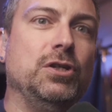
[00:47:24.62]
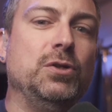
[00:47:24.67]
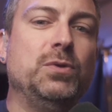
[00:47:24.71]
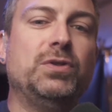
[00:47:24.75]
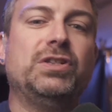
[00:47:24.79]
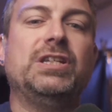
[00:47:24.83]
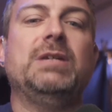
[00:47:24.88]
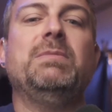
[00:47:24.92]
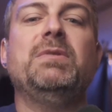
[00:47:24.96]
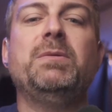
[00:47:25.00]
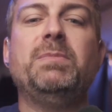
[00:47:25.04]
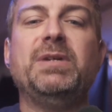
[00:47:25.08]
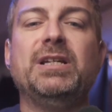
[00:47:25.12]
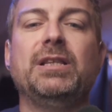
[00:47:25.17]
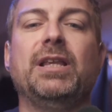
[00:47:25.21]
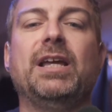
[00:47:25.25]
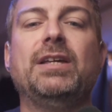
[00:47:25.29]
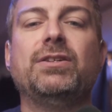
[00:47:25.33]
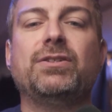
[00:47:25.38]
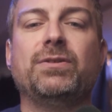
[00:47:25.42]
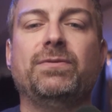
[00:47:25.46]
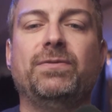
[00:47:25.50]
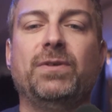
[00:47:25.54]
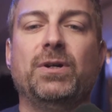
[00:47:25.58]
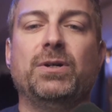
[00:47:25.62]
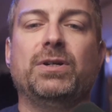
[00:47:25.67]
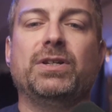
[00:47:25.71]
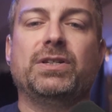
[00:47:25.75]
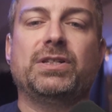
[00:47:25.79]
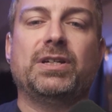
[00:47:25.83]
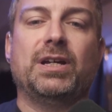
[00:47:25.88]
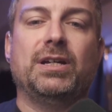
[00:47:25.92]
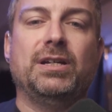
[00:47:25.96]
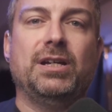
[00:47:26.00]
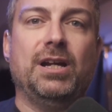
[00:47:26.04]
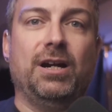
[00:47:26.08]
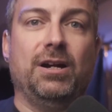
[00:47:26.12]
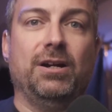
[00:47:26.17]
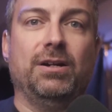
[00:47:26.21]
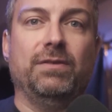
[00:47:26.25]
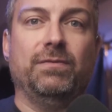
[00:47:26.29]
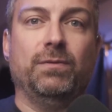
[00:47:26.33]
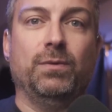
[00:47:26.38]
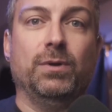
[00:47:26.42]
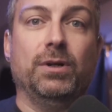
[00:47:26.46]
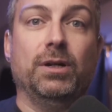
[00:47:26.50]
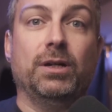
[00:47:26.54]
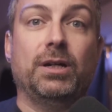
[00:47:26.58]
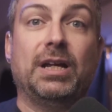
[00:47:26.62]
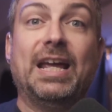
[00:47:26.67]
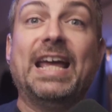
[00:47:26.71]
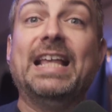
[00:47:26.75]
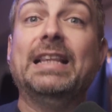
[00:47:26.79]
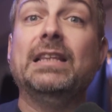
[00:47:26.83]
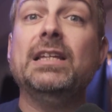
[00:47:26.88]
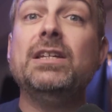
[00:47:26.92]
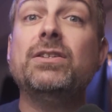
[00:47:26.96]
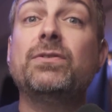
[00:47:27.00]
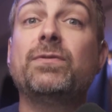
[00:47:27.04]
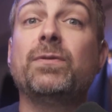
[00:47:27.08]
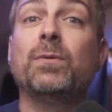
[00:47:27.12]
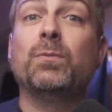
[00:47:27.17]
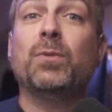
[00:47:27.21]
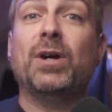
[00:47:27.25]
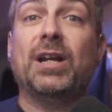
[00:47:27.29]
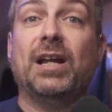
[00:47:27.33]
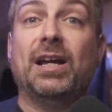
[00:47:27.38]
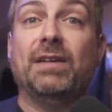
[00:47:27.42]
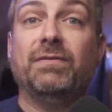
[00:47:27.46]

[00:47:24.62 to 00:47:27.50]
You seem to be laser focused on narrative work, at least from